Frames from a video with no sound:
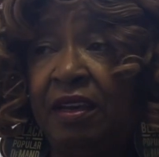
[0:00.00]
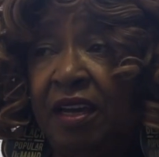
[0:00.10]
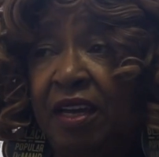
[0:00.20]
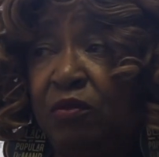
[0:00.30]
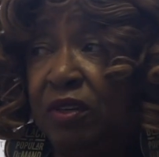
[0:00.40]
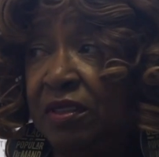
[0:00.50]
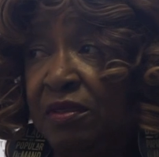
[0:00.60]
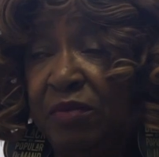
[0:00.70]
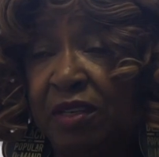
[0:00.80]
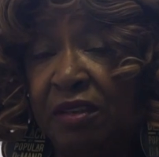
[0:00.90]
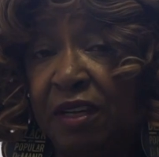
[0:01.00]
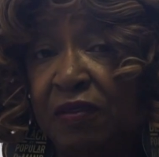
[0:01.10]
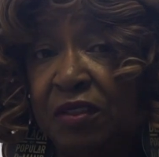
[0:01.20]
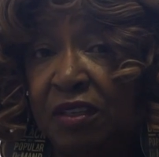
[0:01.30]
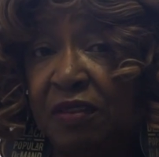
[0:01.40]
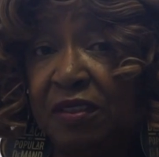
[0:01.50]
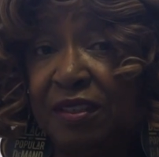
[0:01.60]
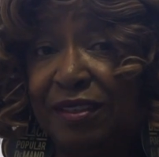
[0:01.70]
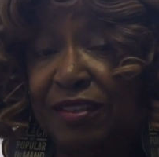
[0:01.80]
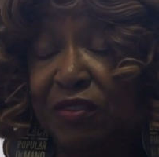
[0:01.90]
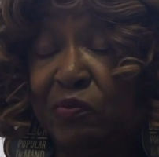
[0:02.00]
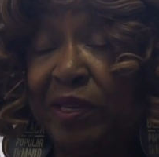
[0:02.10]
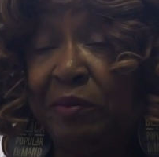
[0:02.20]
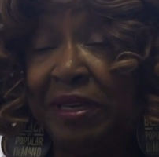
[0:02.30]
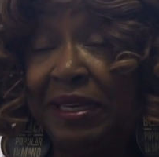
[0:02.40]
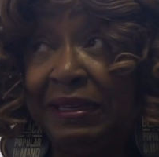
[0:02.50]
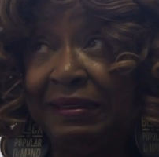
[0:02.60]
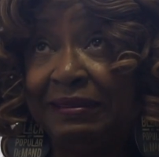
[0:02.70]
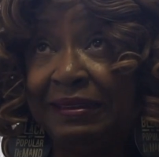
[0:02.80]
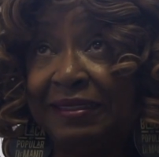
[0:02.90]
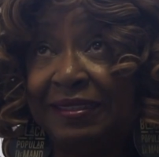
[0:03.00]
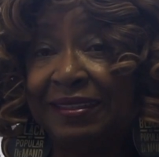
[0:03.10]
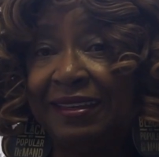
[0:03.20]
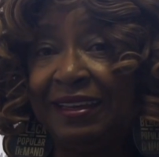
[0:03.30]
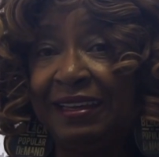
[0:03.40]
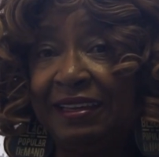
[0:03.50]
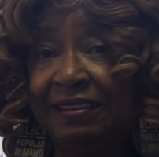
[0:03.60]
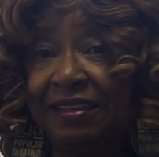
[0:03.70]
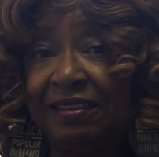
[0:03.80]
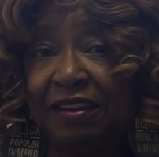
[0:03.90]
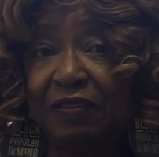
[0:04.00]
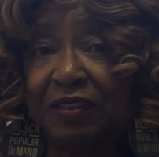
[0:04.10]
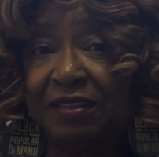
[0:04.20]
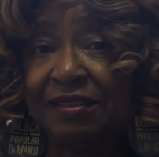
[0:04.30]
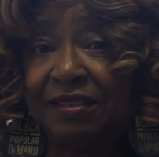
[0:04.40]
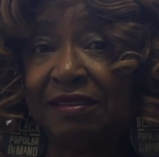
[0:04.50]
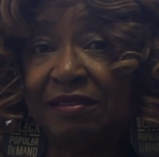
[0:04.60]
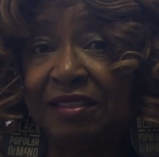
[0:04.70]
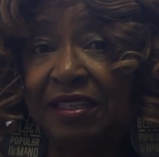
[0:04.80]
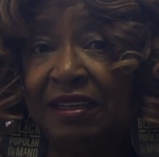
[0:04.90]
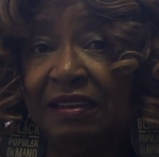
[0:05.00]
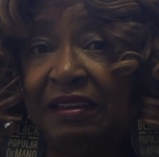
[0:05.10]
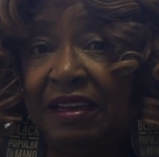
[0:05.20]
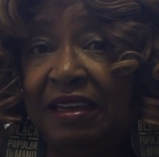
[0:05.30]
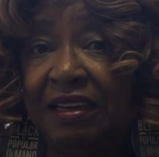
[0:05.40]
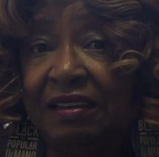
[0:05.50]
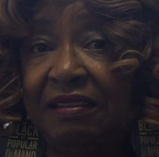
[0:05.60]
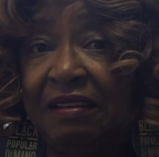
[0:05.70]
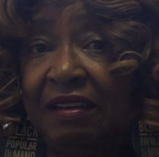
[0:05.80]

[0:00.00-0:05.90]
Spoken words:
and I worked in mental health services for many, many years, and did health consulting and